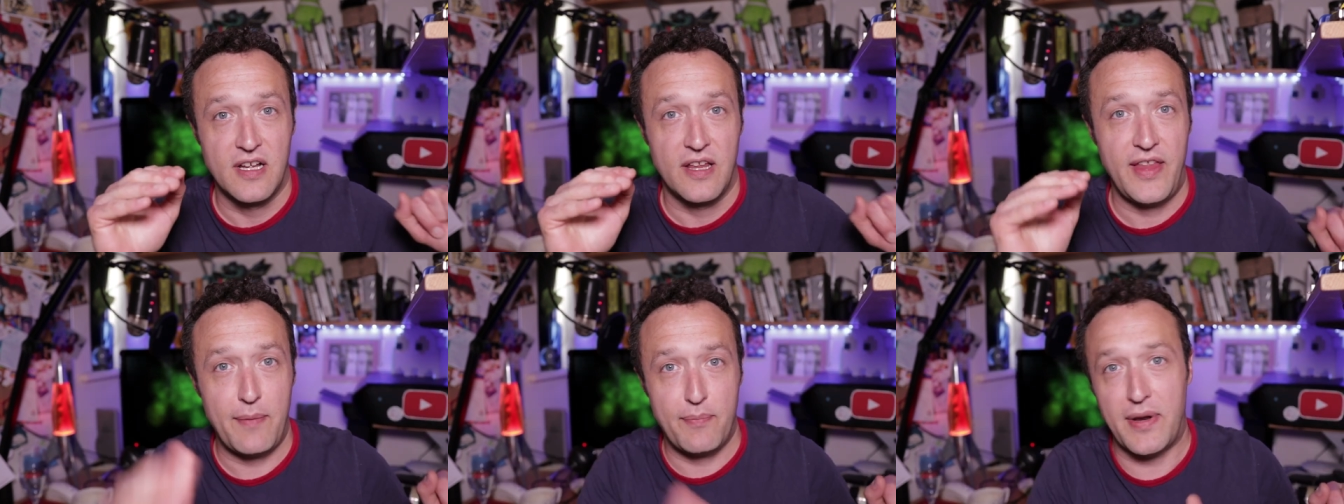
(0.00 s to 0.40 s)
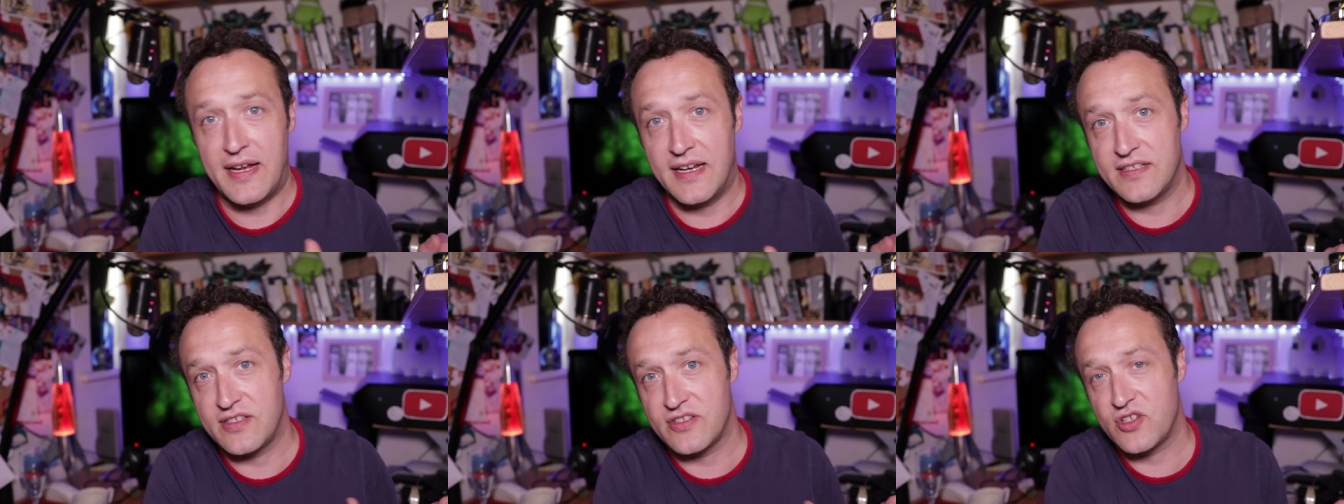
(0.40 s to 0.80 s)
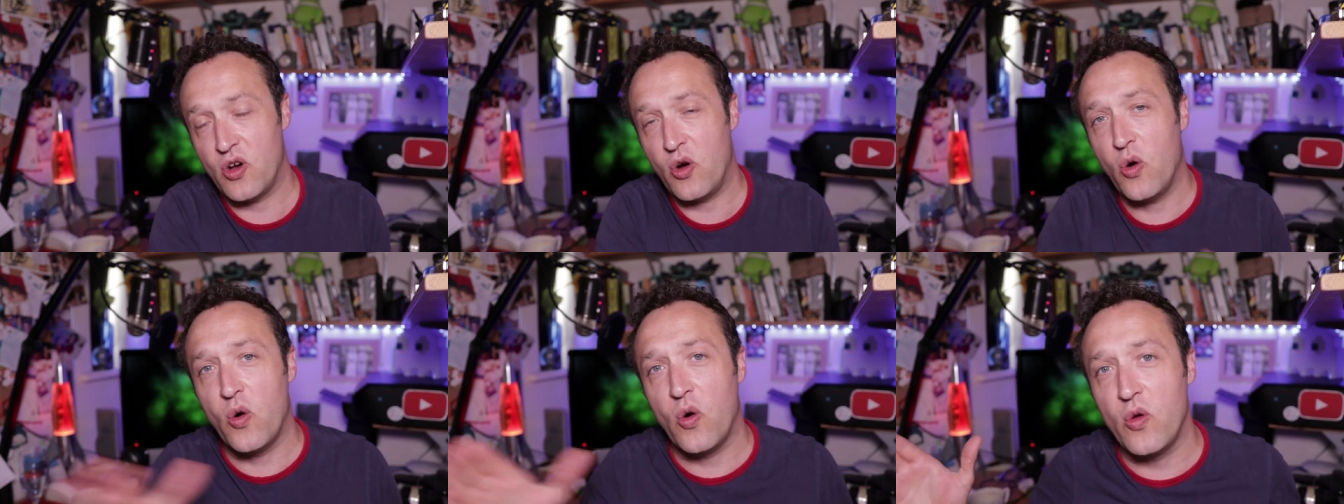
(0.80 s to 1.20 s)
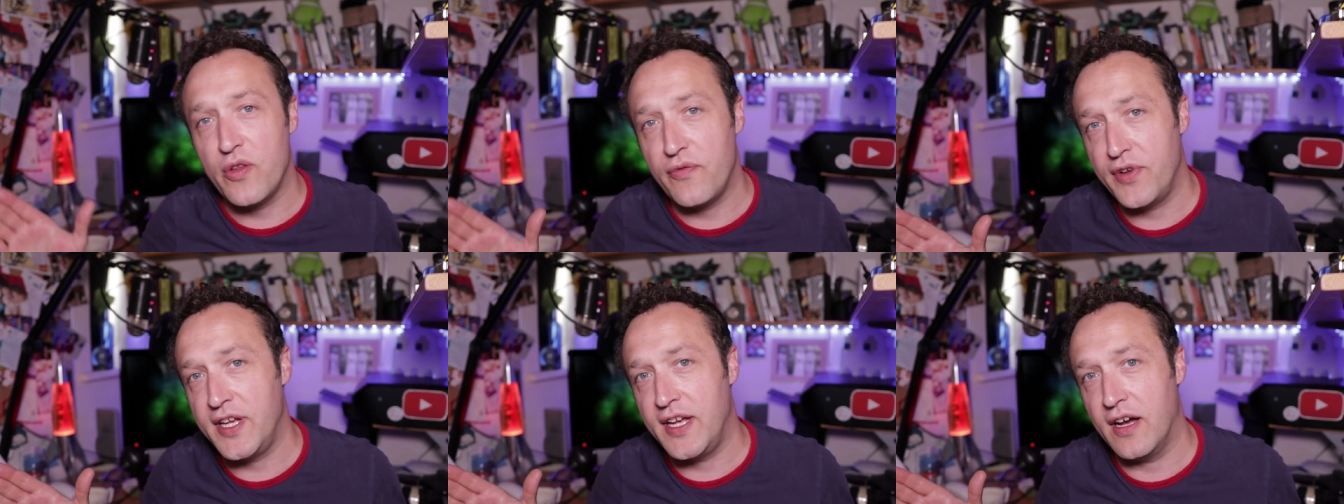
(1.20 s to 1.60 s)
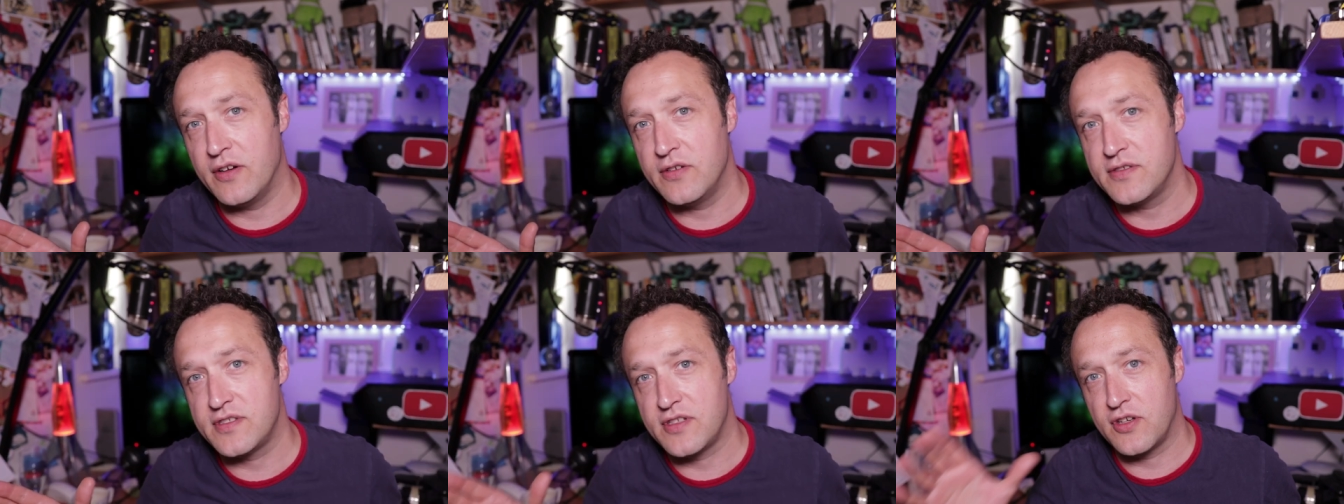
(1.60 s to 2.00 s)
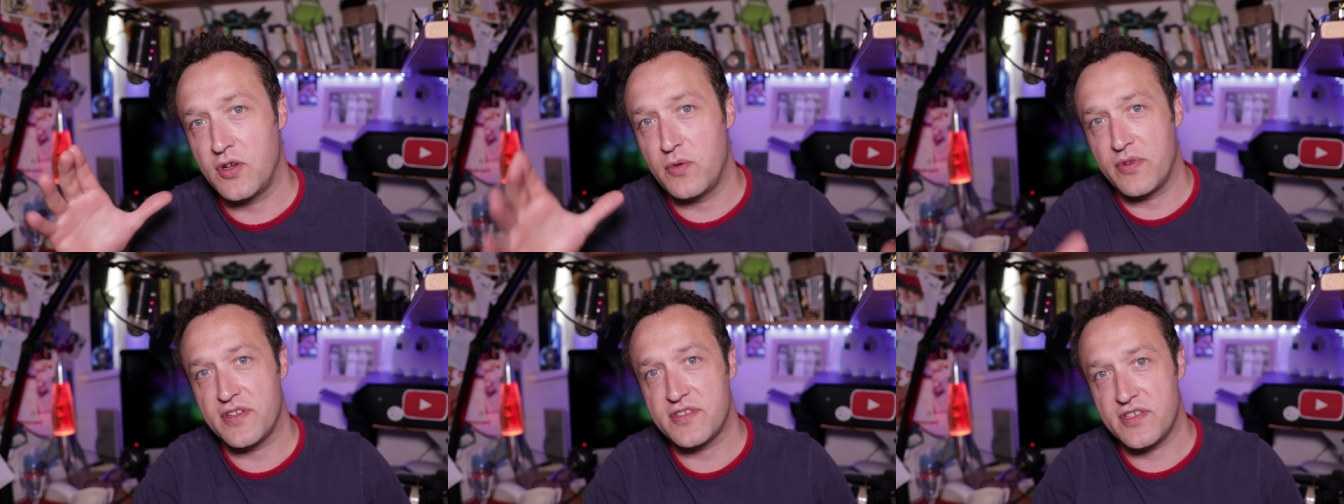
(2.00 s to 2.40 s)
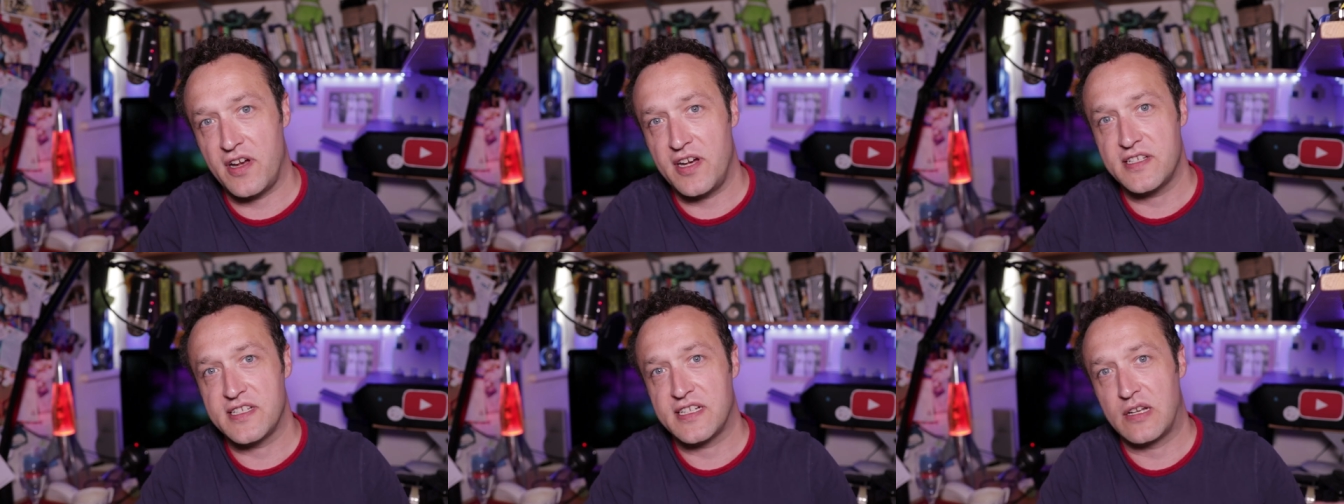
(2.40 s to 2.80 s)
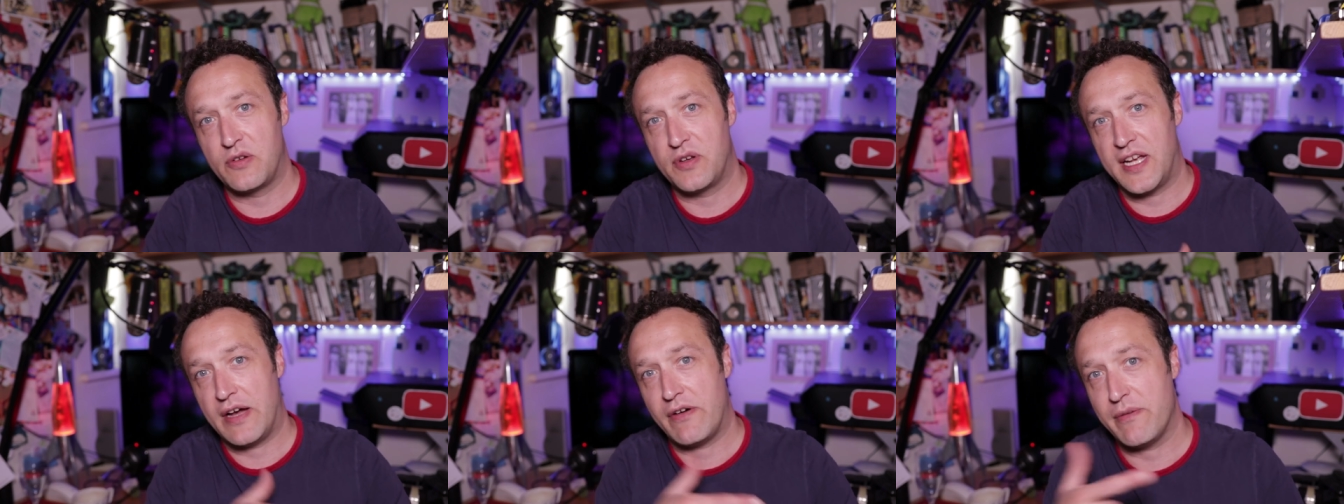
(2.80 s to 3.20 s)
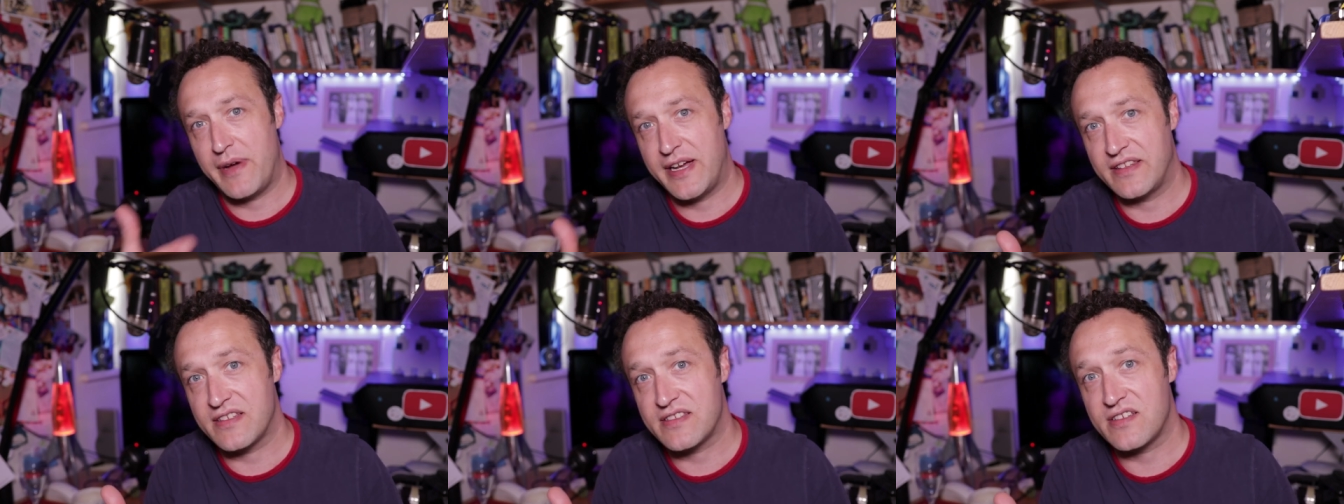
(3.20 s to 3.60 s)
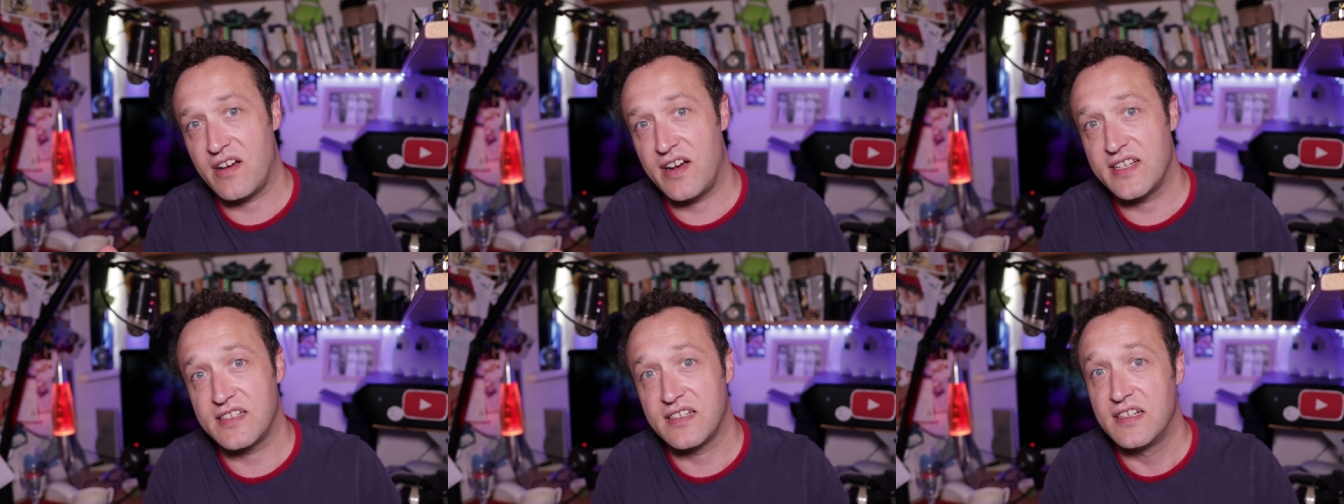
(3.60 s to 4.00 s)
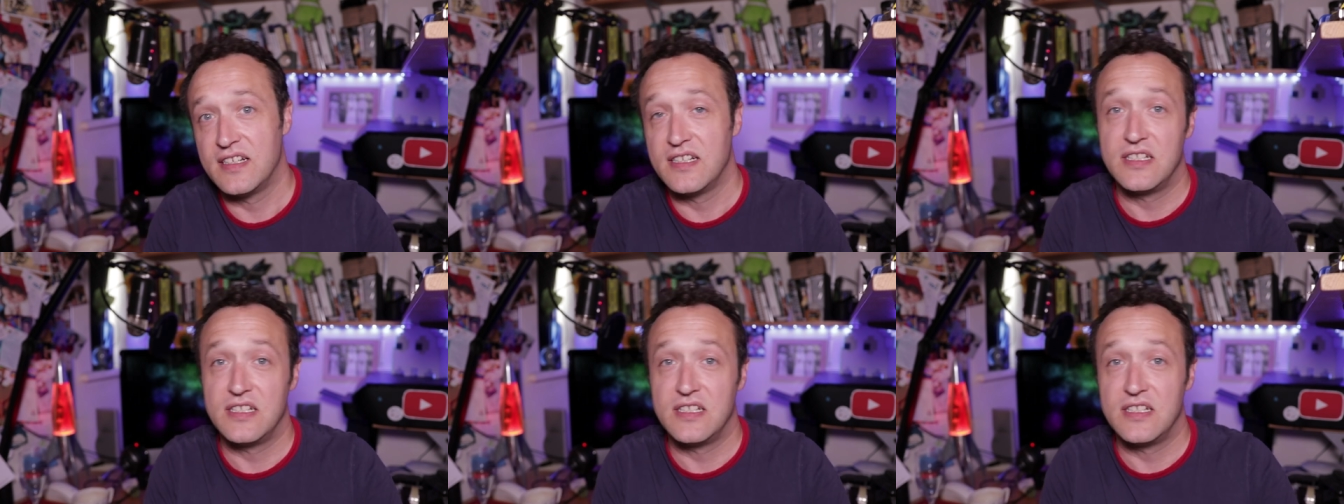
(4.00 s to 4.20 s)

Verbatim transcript: That playlist has got all the videos to do with the site, including how I made the site,